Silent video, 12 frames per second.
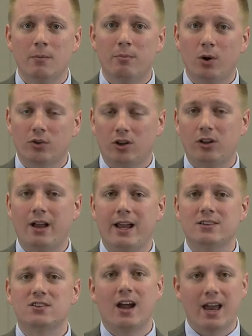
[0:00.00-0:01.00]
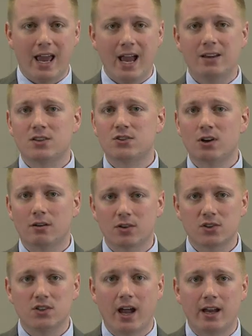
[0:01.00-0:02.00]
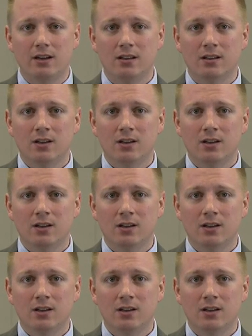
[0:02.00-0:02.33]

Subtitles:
both client-side and server-side,